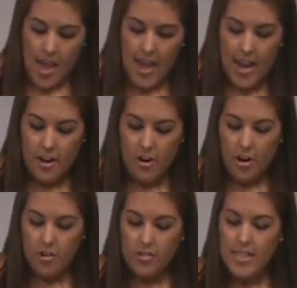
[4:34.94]
In an
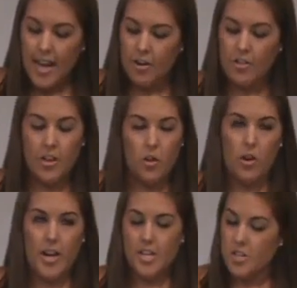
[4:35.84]
article titled The
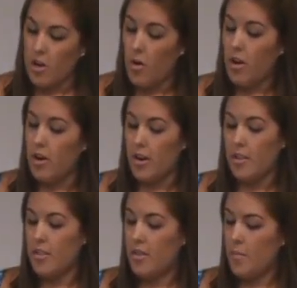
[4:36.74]
Goriest Show on
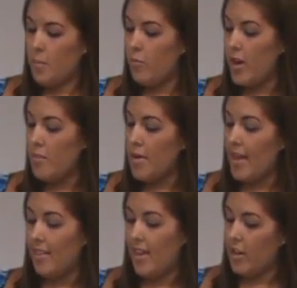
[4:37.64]
Earth, written
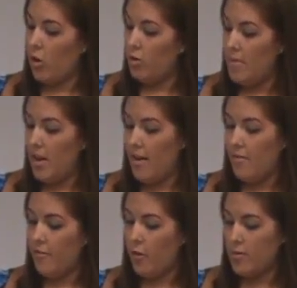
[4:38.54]
by Leah Goldman
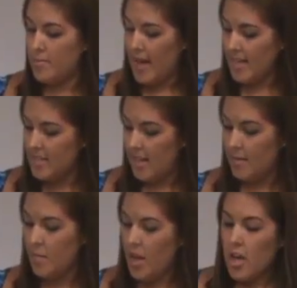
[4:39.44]
of the Forbes
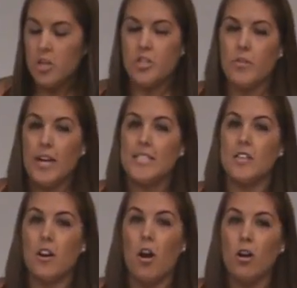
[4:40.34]
magazine, she writes,
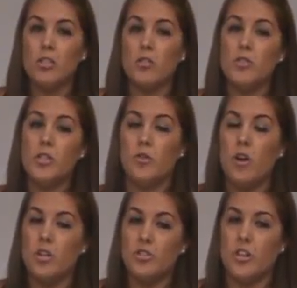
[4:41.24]
there are also
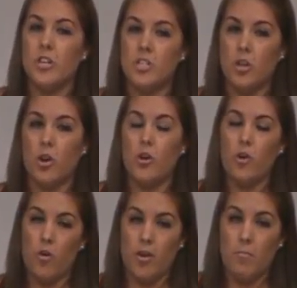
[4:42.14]
200 or so
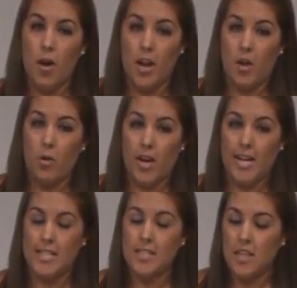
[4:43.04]
corroded body
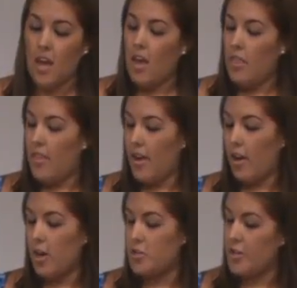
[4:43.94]
organs, there
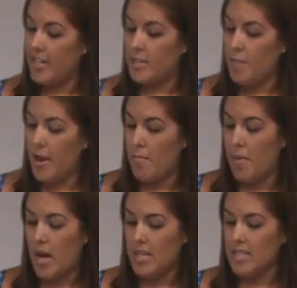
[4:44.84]
are transparent
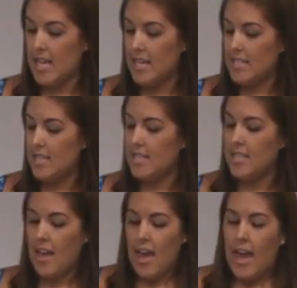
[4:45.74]
body
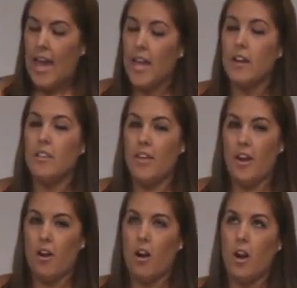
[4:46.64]
slices, and
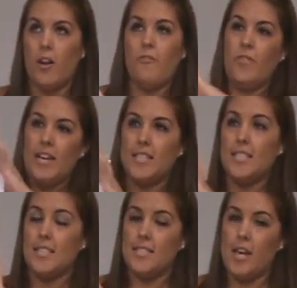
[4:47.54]
there are
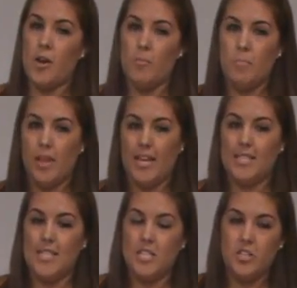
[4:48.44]
fetuses that are
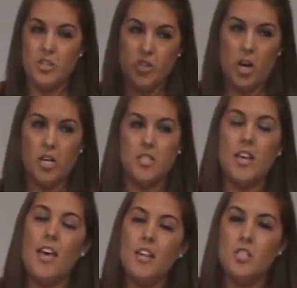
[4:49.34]
placed into jars
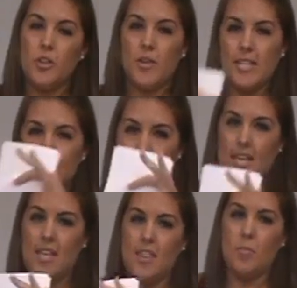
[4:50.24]
so you can
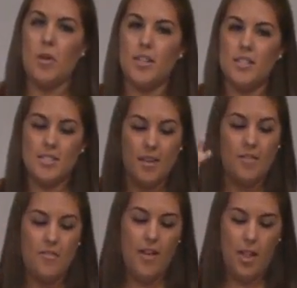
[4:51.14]
see the process of
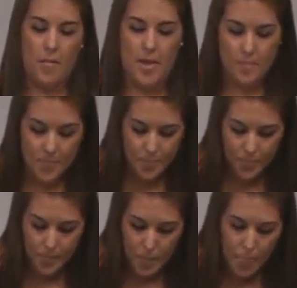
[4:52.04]
development.
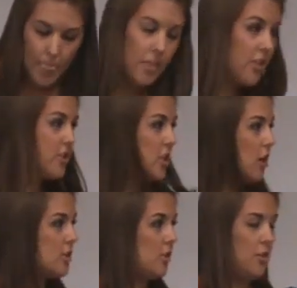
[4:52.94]
And there's
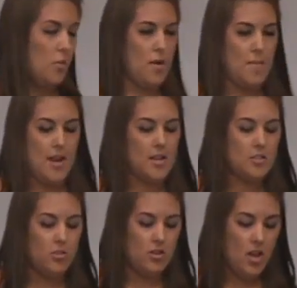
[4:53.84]
also the woman
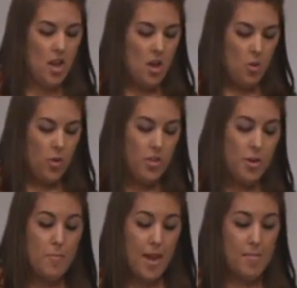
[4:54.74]
nestled with
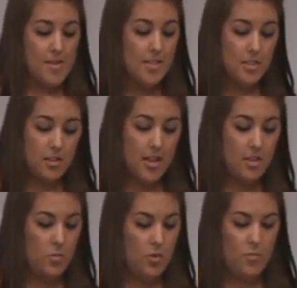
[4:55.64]
her baby still in
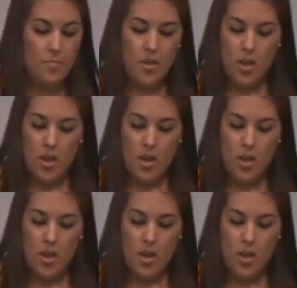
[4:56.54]
the womb.